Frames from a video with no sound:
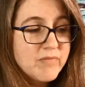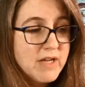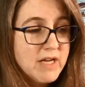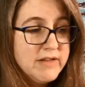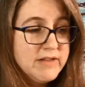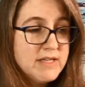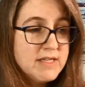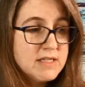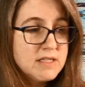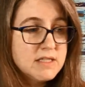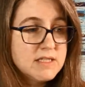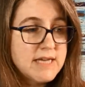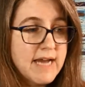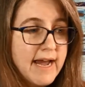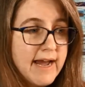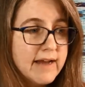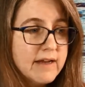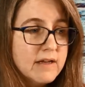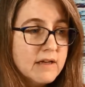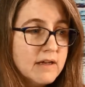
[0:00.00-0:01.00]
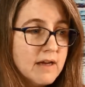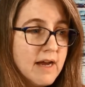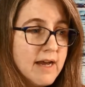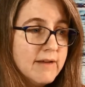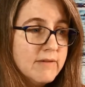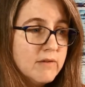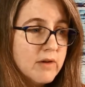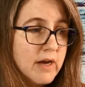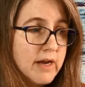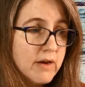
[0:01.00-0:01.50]
And this stack,
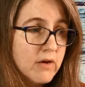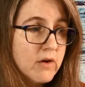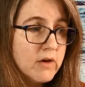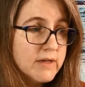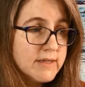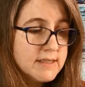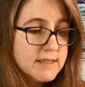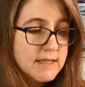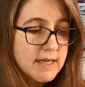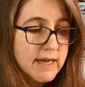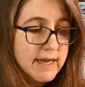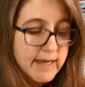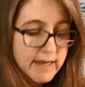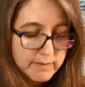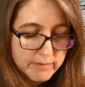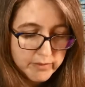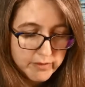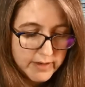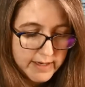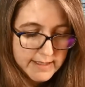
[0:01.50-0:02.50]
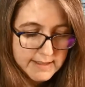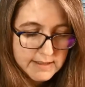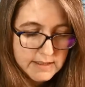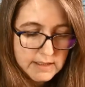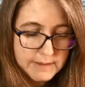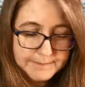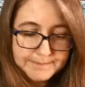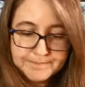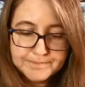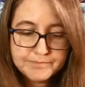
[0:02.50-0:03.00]
I, I honestly, I am
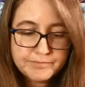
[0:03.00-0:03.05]
crazy.